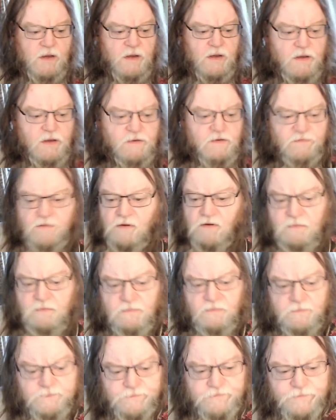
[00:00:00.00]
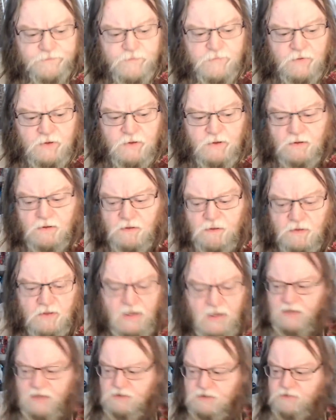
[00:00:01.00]
So
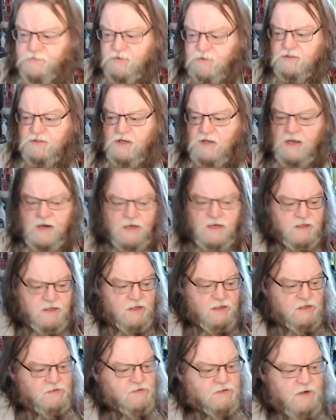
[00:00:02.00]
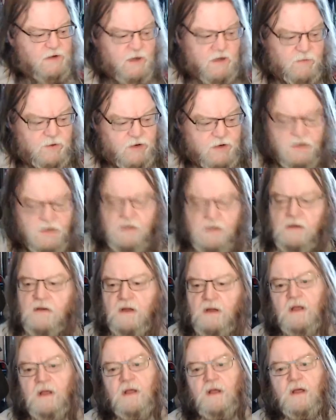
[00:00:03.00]
lots of exciting things are coming.
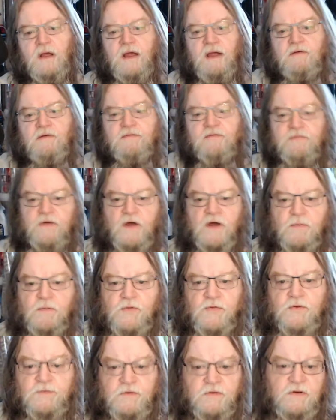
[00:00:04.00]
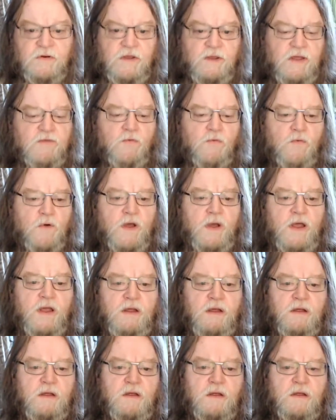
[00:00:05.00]
I'll have music to give away.
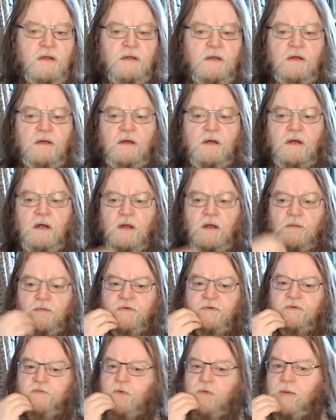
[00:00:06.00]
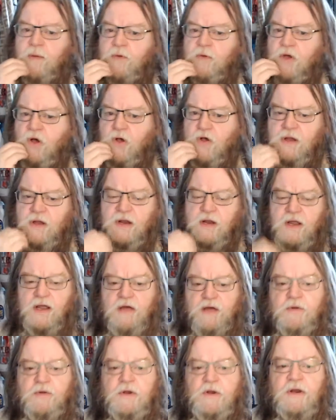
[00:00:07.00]
This is probably all going to
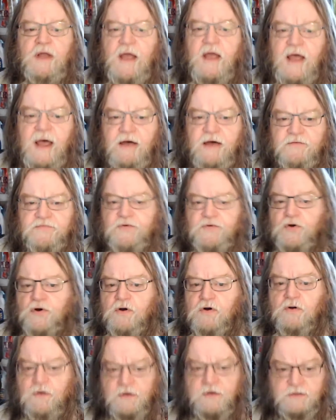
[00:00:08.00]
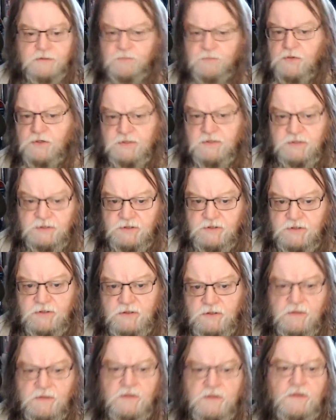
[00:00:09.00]
happen after Christmas
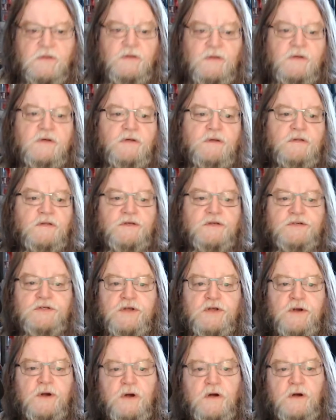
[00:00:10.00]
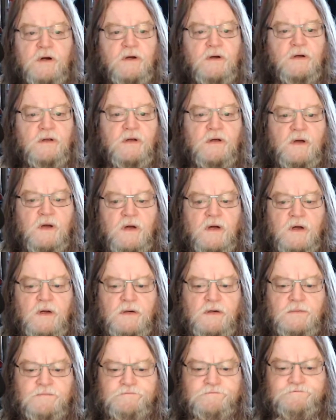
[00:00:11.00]
this year.
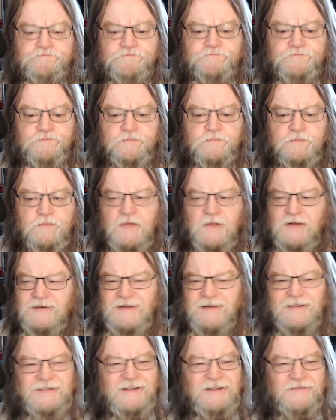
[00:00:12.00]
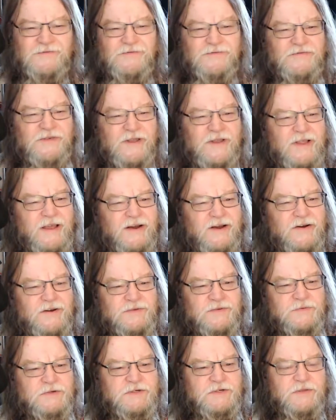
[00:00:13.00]
Doesn't even feel like
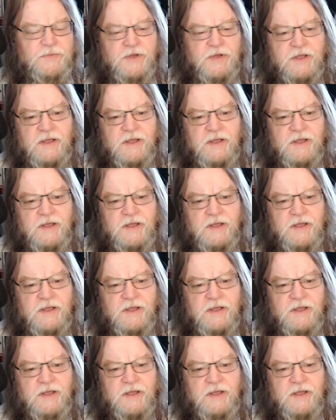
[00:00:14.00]
Christmas to me.